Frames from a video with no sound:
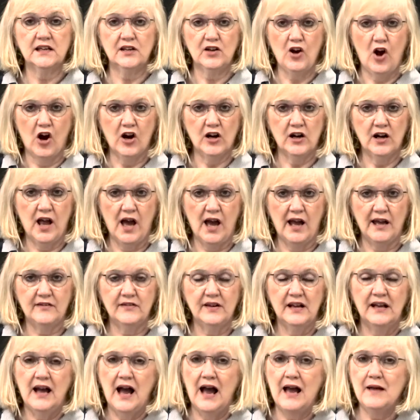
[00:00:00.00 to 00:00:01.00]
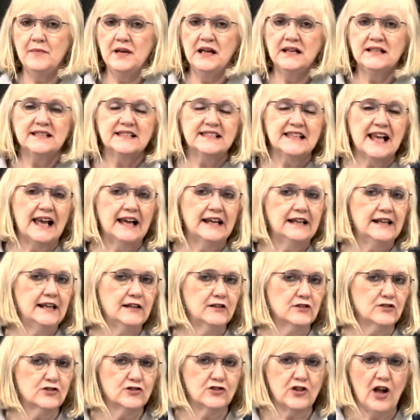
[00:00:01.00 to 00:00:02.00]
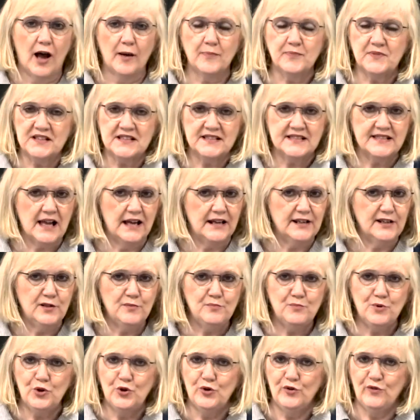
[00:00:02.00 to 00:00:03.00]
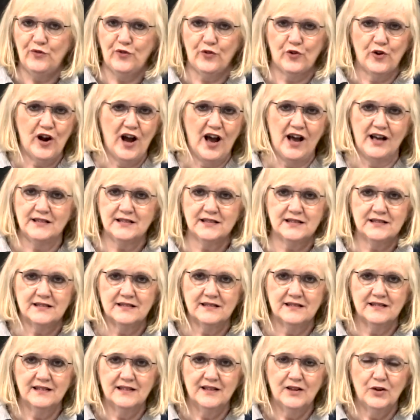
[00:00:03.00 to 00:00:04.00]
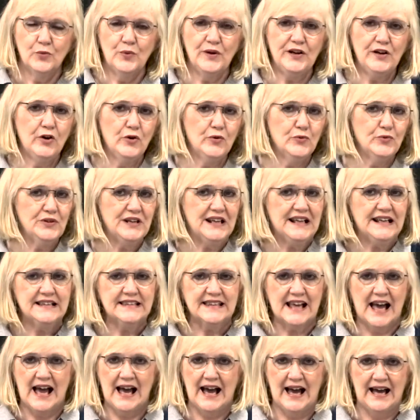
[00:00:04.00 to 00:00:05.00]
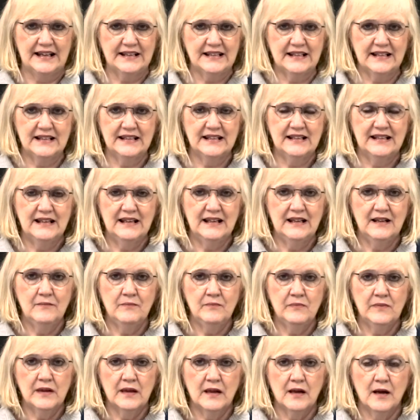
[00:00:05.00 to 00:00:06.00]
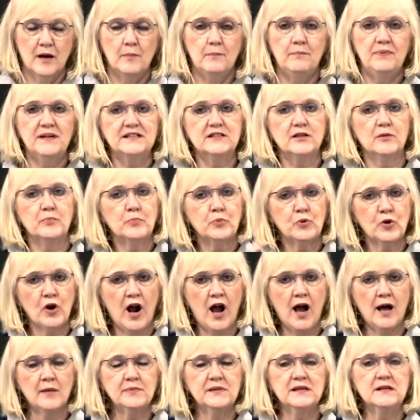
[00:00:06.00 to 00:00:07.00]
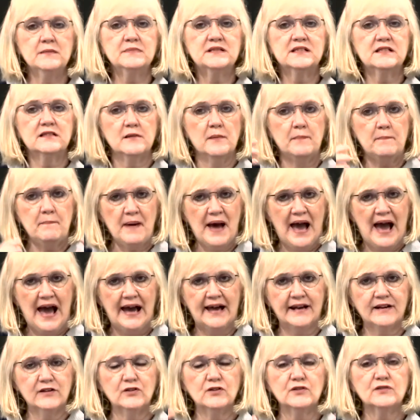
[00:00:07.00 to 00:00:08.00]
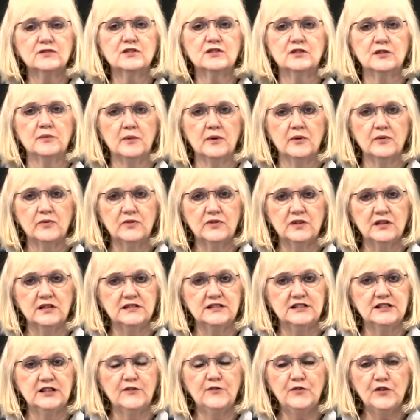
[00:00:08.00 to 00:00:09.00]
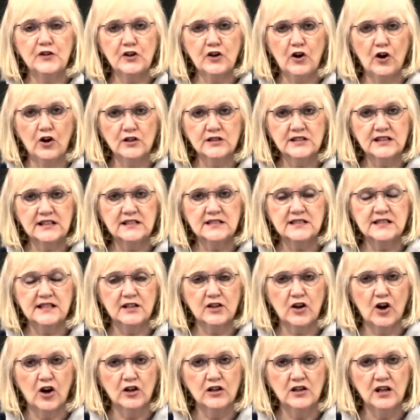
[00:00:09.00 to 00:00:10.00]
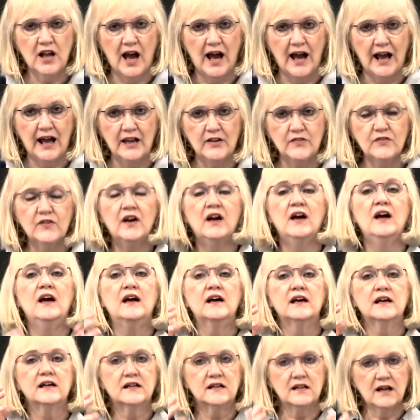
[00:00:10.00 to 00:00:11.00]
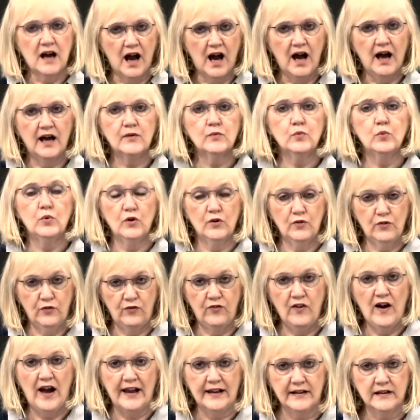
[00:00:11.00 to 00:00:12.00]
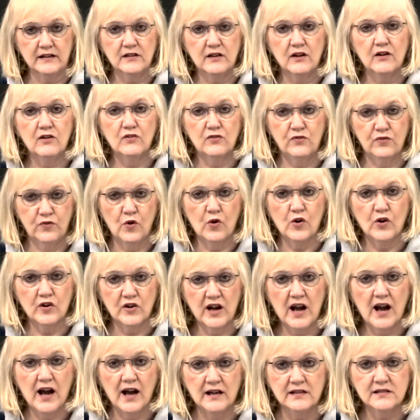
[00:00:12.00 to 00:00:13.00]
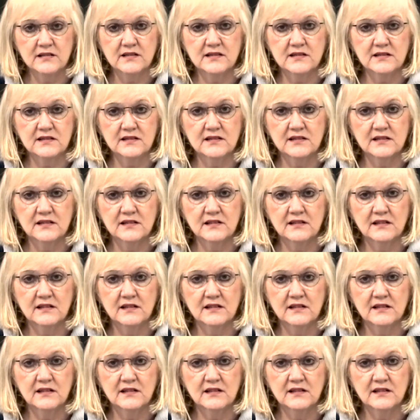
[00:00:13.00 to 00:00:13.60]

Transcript: in our life. I'm not saying he'll stop the sun and moon for us. We don't need that. But the problems, the battles, the difficulties in our life, God will fight for us.